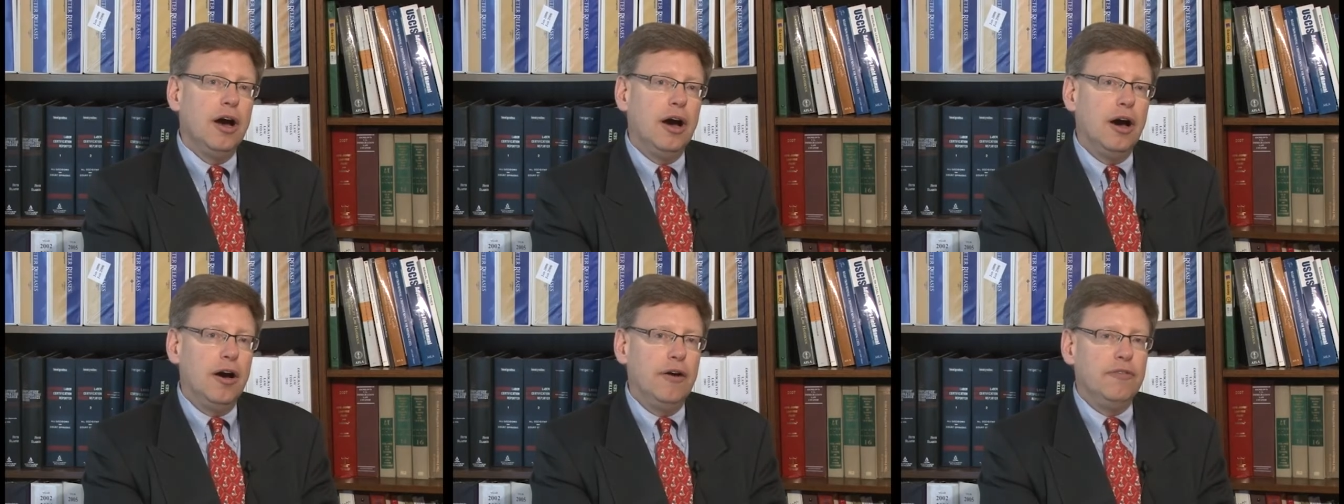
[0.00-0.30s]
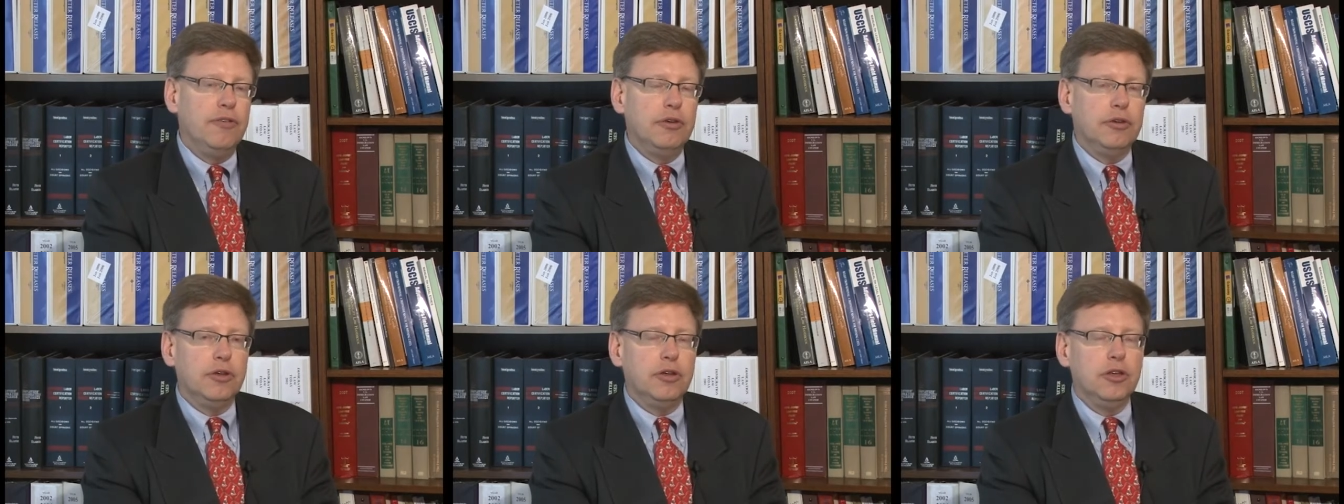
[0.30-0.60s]

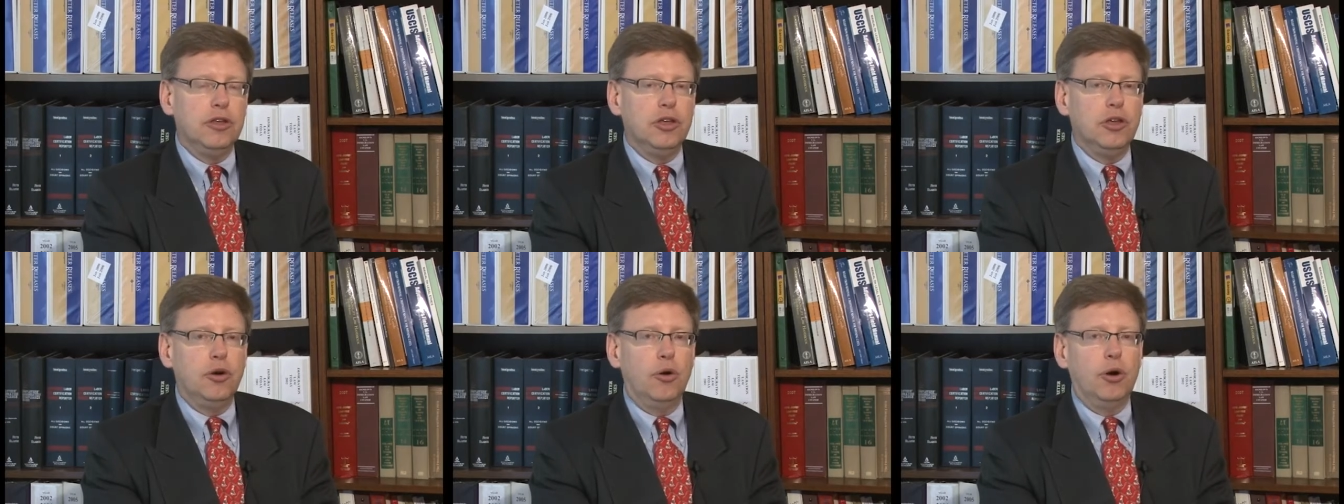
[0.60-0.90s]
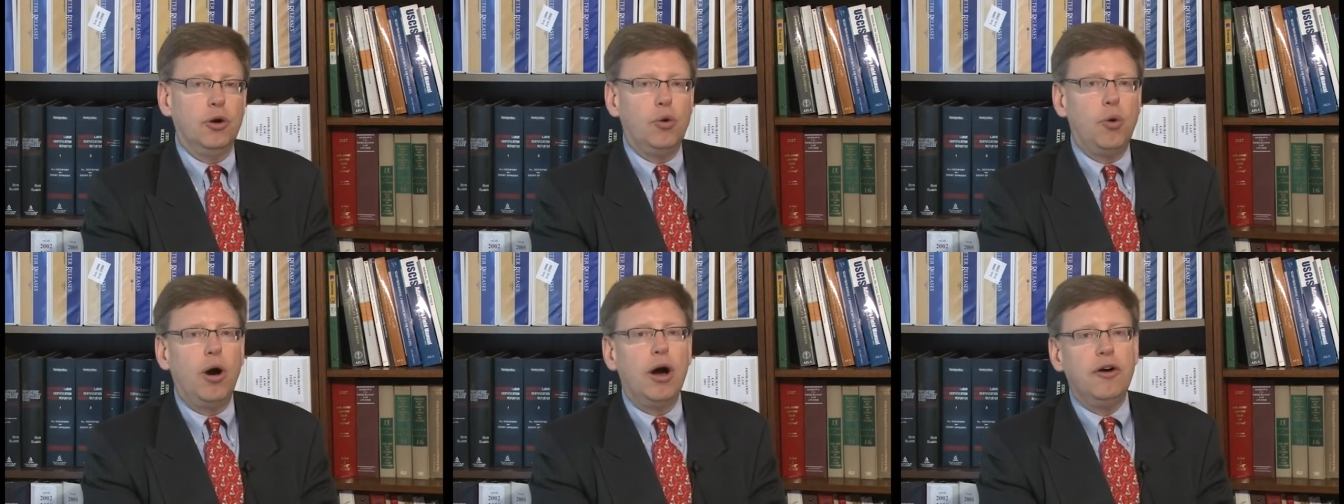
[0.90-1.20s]
of a you know
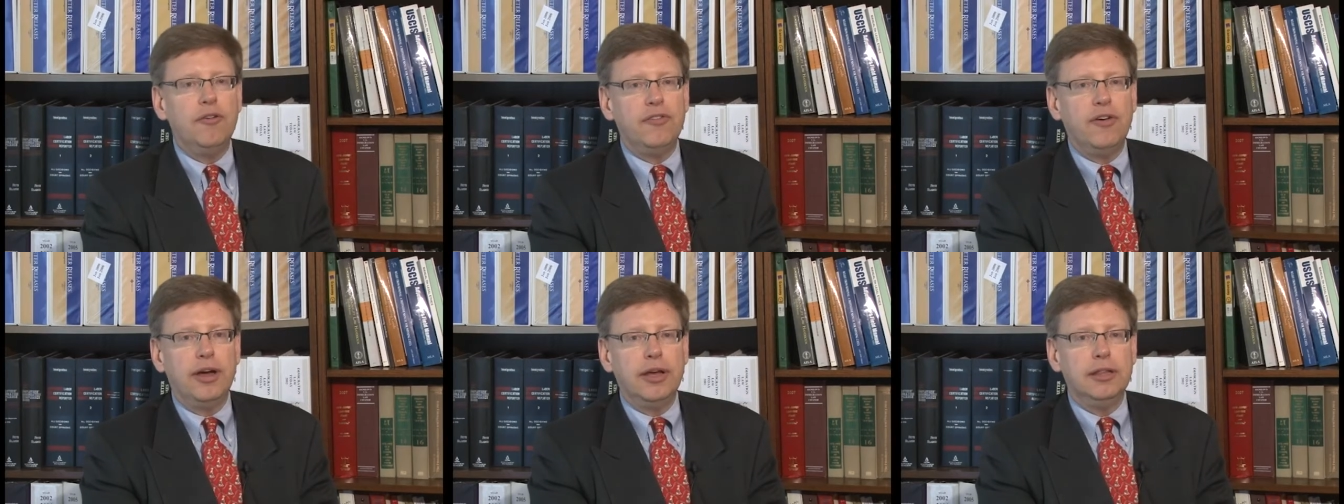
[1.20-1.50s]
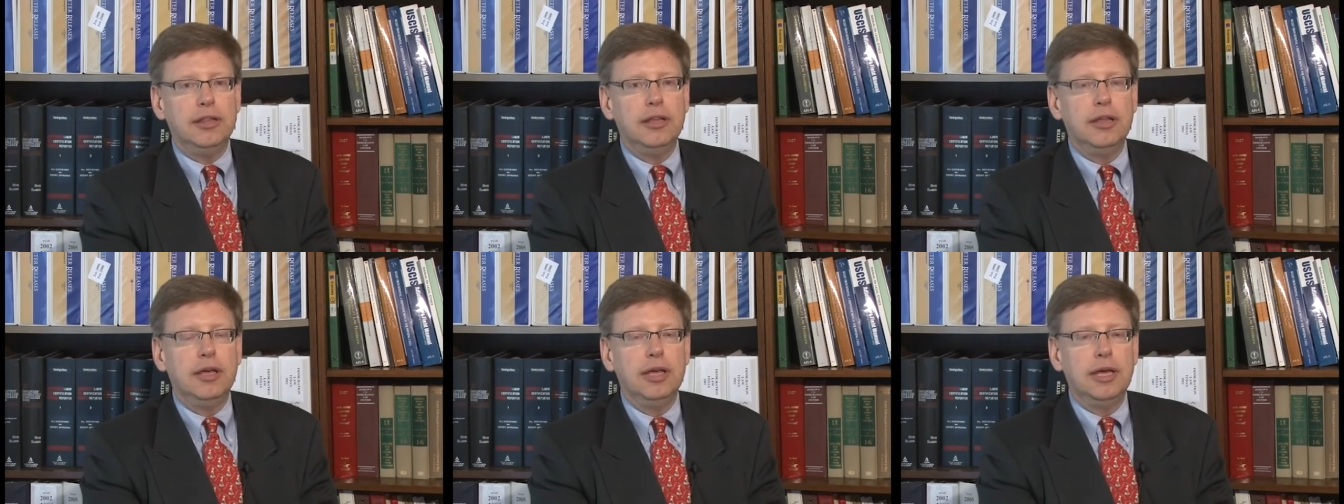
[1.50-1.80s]
a
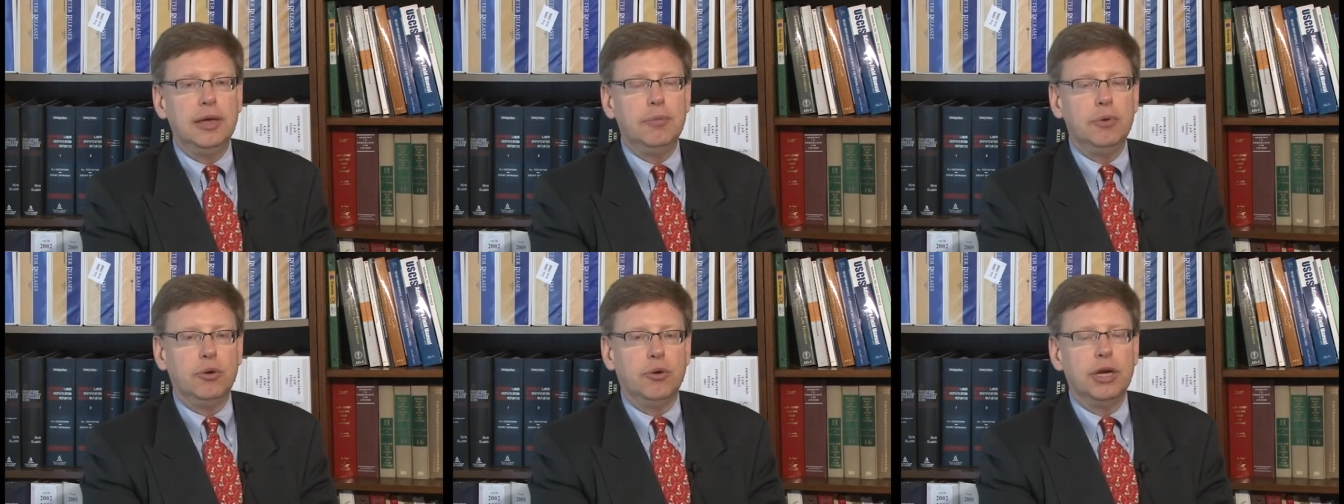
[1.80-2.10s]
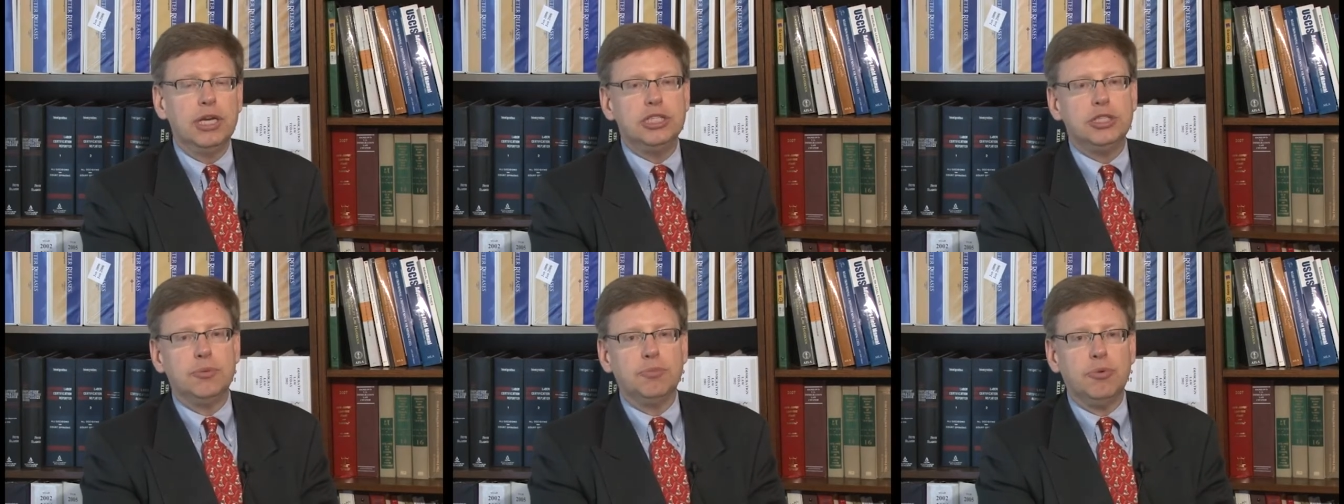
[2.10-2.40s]
qualified
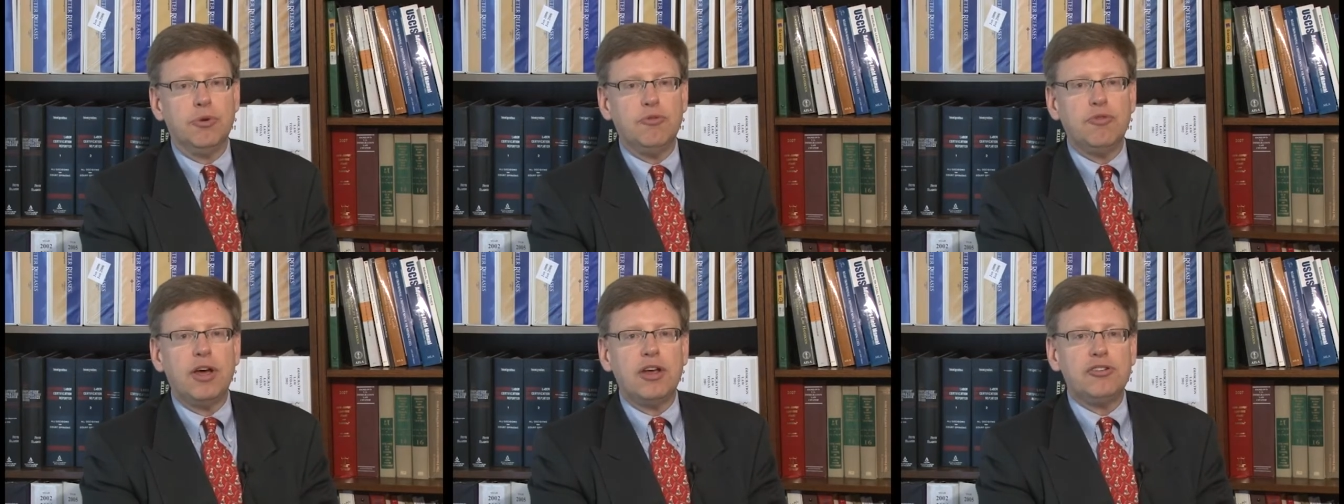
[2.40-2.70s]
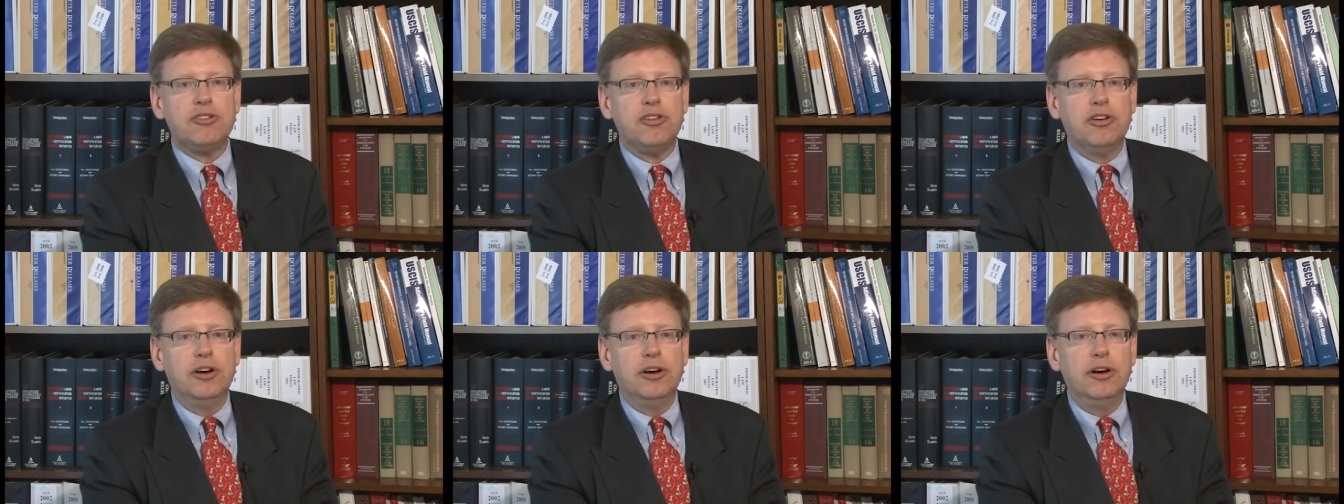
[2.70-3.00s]
immigration
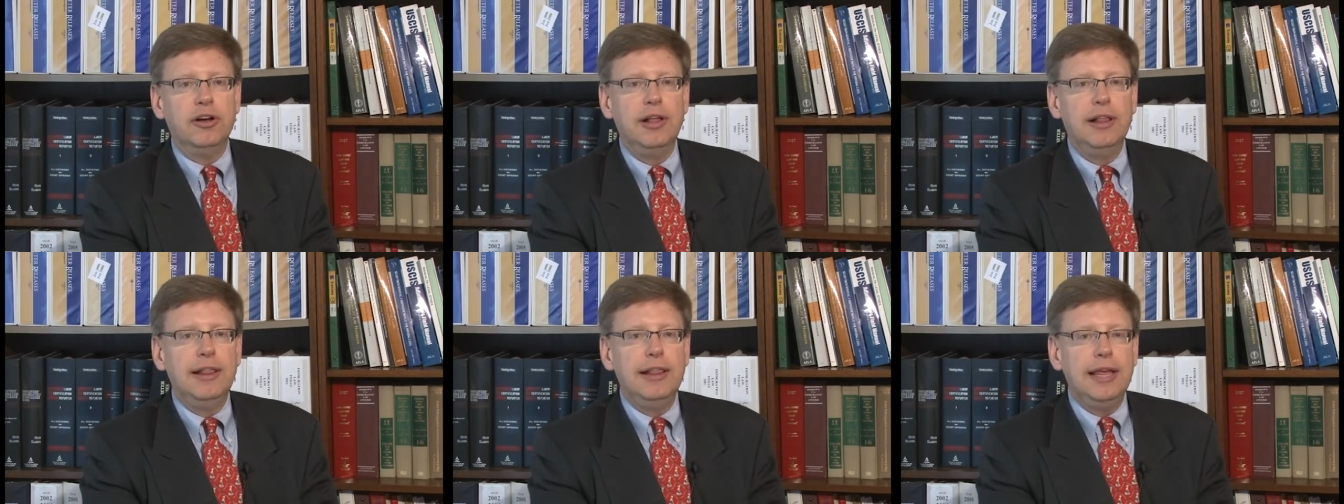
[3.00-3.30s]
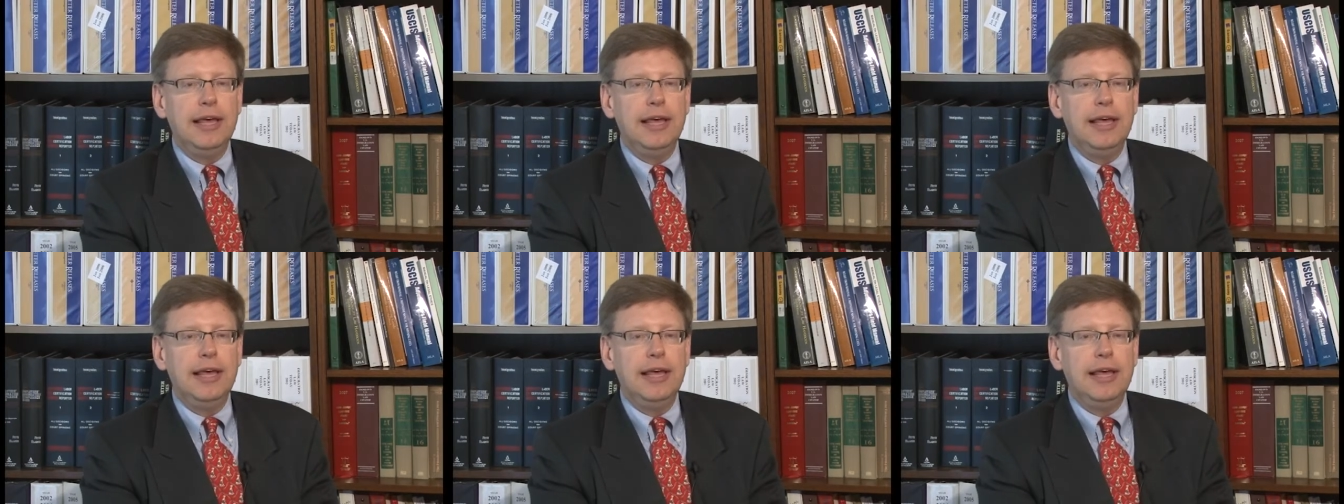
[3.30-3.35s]
professional